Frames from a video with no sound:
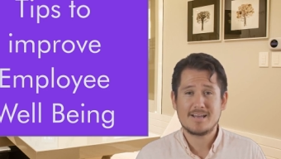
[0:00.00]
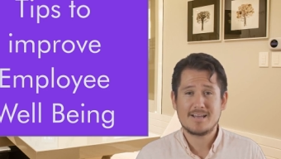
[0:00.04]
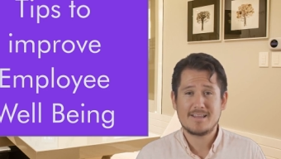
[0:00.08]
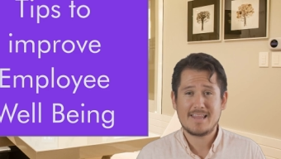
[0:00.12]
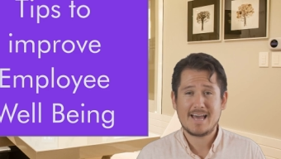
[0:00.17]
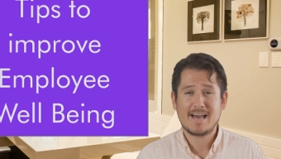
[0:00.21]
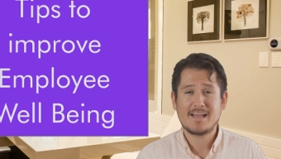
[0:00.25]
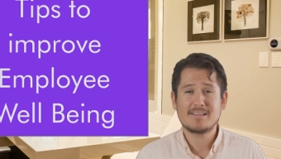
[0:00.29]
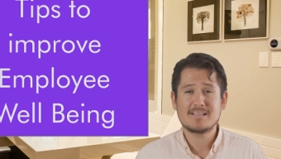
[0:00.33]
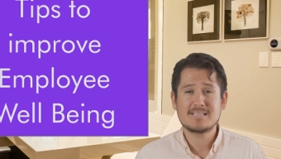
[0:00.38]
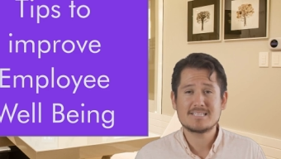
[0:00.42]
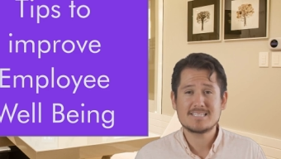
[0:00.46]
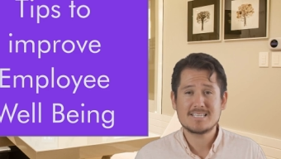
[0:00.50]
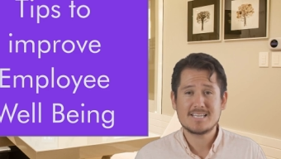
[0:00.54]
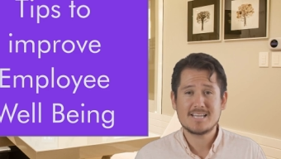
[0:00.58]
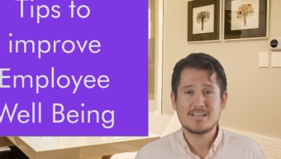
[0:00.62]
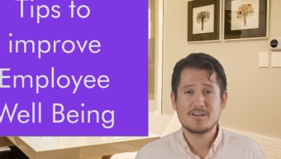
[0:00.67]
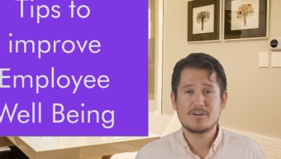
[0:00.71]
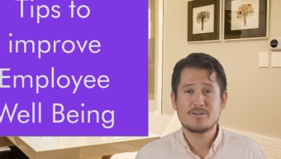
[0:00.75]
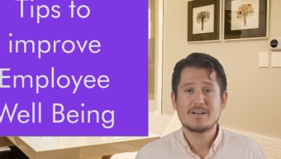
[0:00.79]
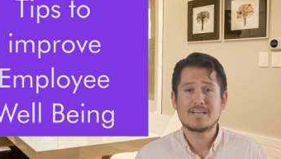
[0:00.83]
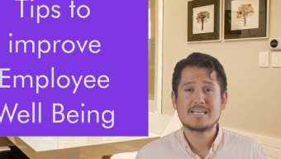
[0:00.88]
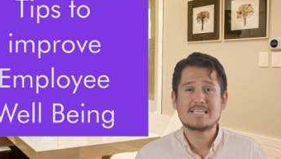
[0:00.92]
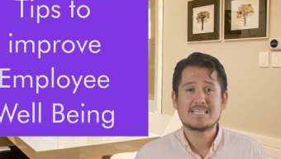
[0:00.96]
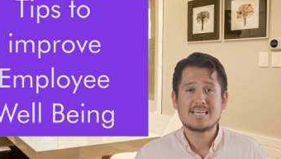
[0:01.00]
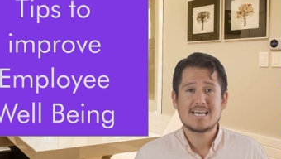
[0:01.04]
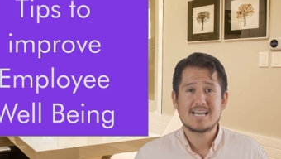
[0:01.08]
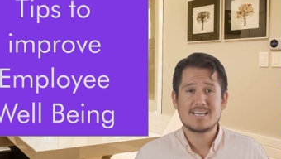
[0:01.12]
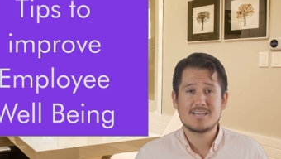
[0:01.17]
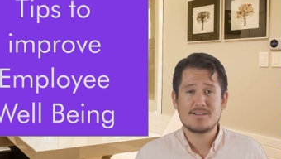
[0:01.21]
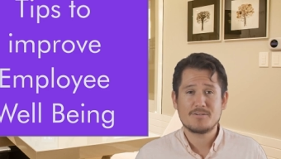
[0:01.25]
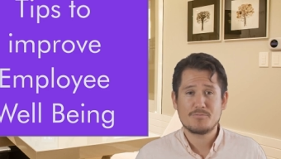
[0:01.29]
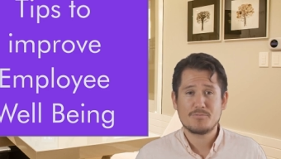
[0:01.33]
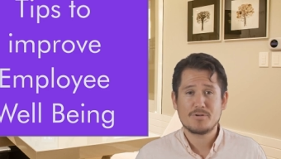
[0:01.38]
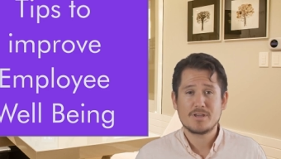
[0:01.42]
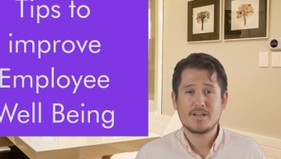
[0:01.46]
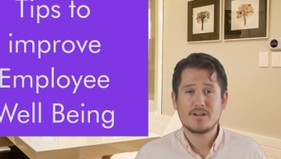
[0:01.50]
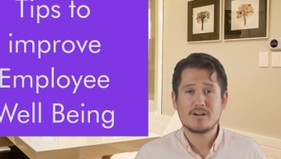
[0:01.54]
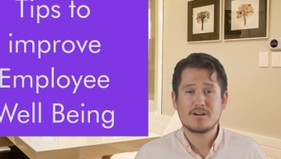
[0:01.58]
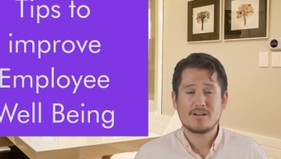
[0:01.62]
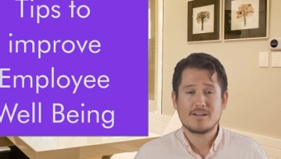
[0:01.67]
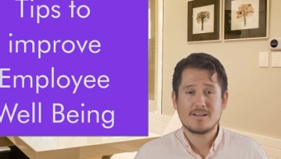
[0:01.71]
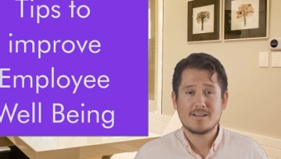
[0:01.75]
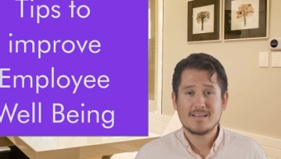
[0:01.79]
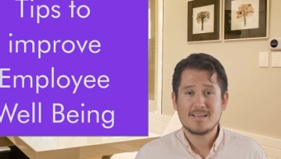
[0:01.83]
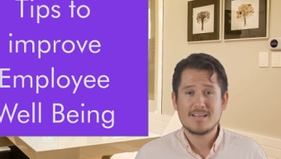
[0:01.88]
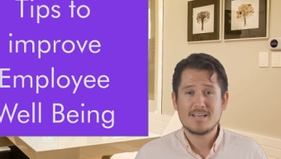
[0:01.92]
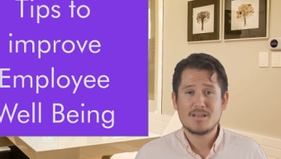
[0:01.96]
Now let's say you're an executive leader.
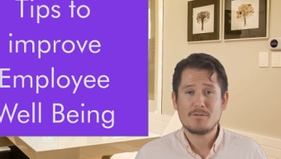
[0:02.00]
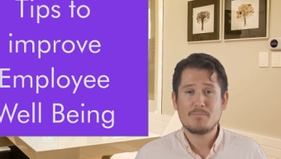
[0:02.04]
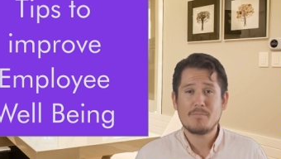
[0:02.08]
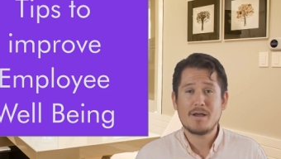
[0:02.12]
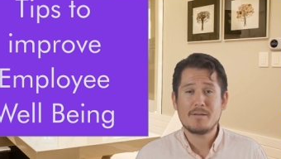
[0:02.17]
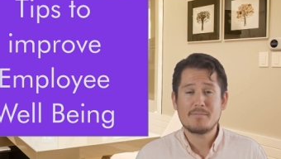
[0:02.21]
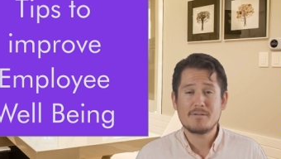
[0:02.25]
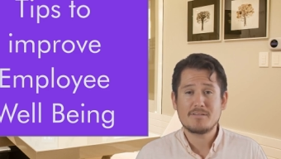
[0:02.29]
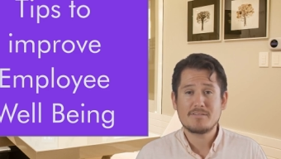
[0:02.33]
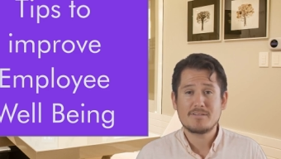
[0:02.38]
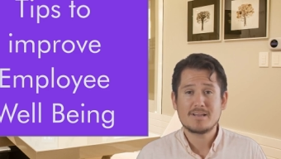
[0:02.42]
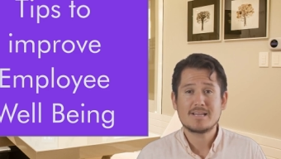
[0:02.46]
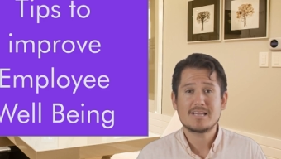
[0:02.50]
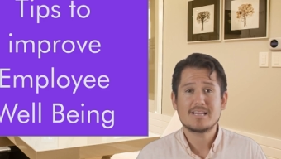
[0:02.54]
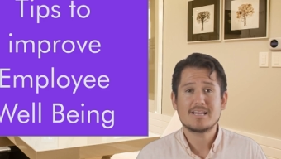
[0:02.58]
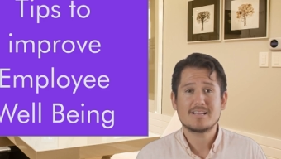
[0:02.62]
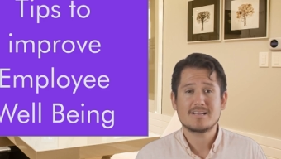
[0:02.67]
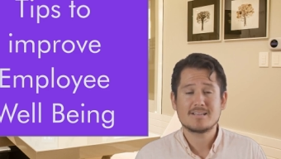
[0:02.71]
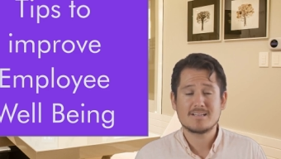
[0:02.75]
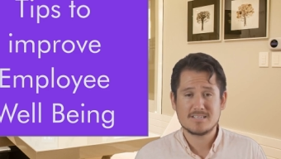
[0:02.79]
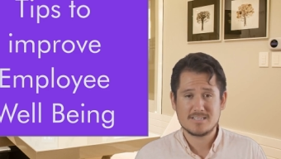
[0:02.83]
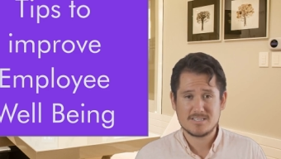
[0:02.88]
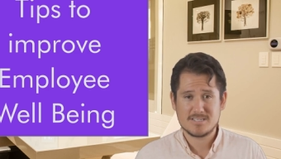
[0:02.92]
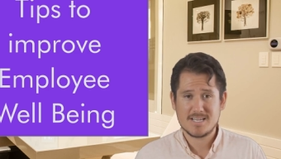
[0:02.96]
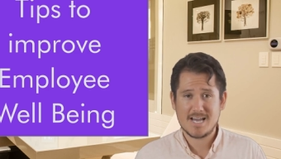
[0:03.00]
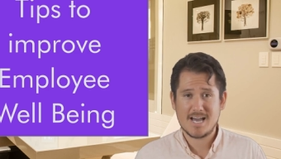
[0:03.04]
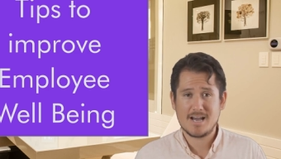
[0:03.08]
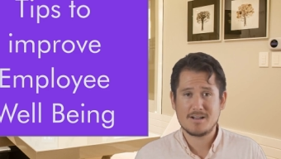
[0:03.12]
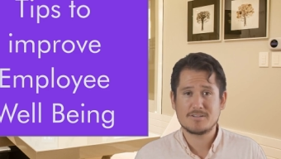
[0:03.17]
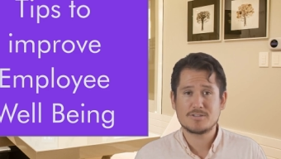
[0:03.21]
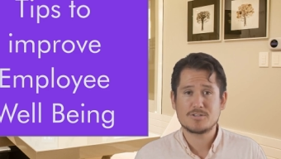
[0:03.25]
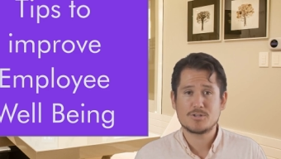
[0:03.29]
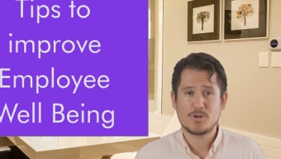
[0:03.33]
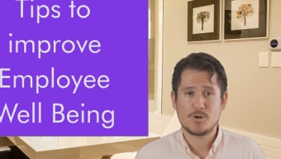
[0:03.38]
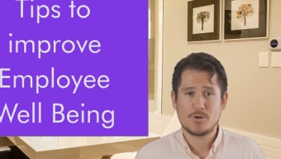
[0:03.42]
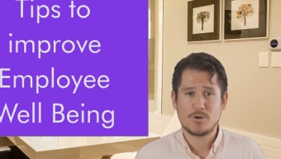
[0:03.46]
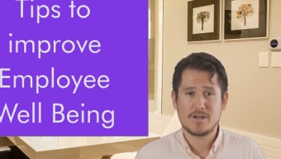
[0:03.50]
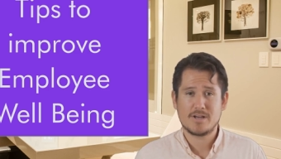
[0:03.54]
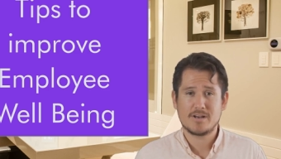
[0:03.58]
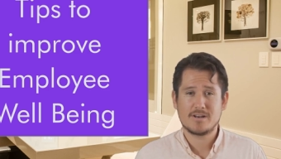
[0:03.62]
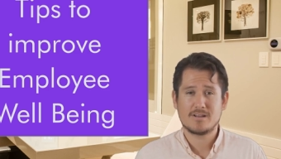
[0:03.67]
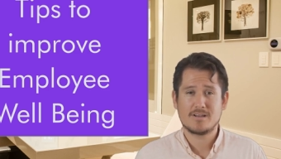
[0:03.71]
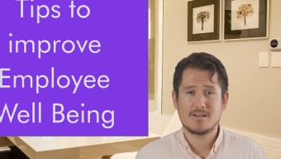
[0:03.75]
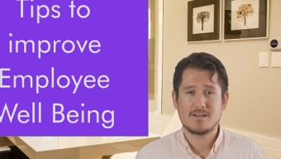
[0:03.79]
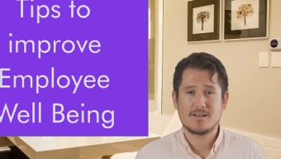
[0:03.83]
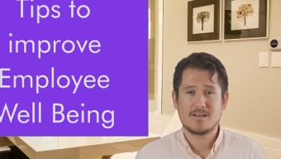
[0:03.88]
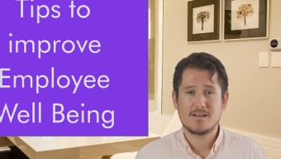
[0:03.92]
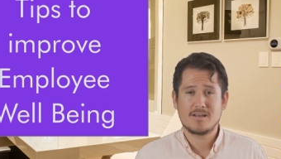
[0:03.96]
You might be thinking, sounds good,
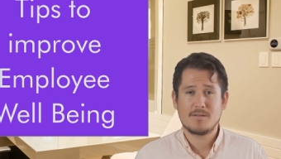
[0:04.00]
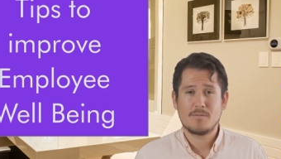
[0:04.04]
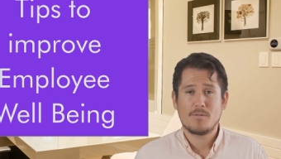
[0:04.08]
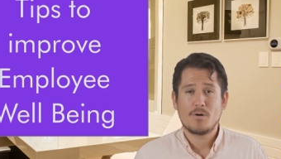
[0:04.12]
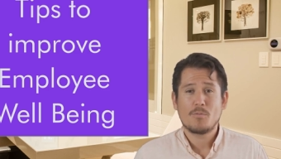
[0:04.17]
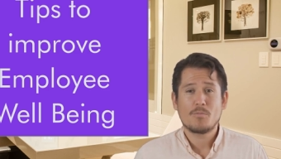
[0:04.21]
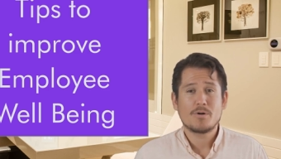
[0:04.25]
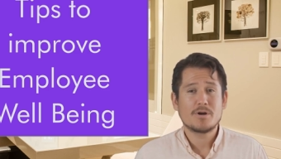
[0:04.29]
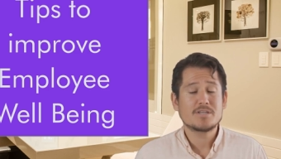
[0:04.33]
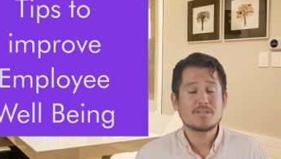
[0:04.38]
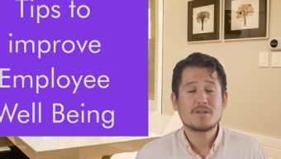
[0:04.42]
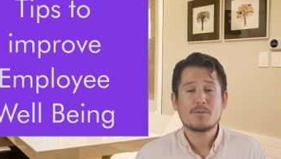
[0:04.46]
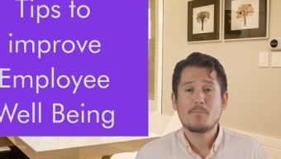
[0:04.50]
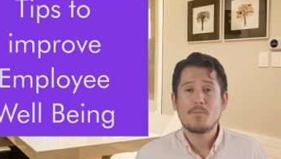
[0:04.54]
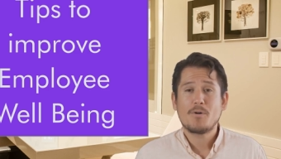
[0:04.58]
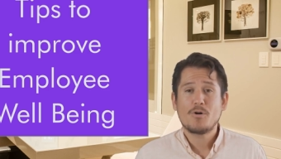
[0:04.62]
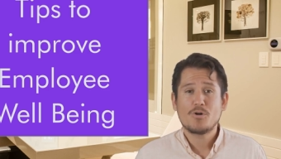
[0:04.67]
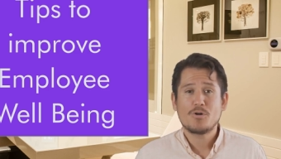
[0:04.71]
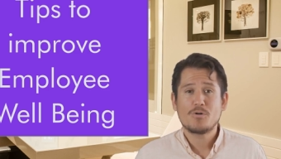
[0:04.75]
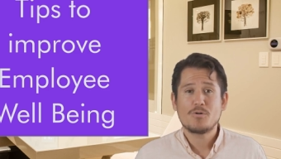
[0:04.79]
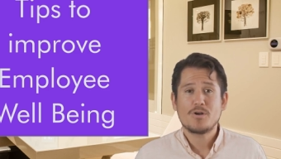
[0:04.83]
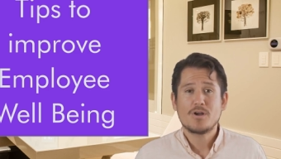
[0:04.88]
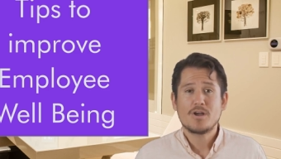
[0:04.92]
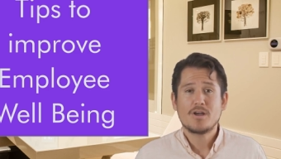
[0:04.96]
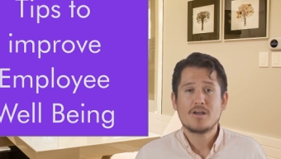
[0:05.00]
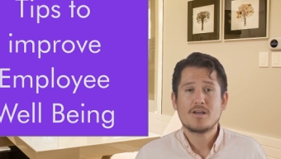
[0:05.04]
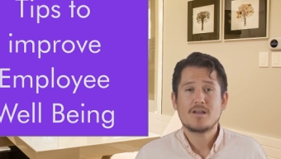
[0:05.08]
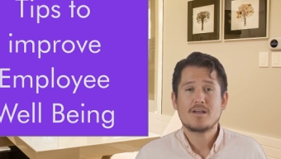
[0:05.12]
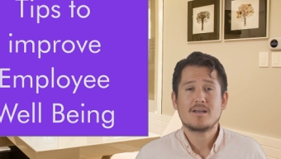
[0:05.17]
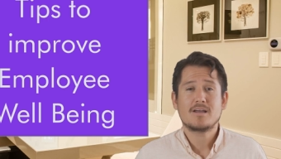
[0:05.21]
but where's the proof?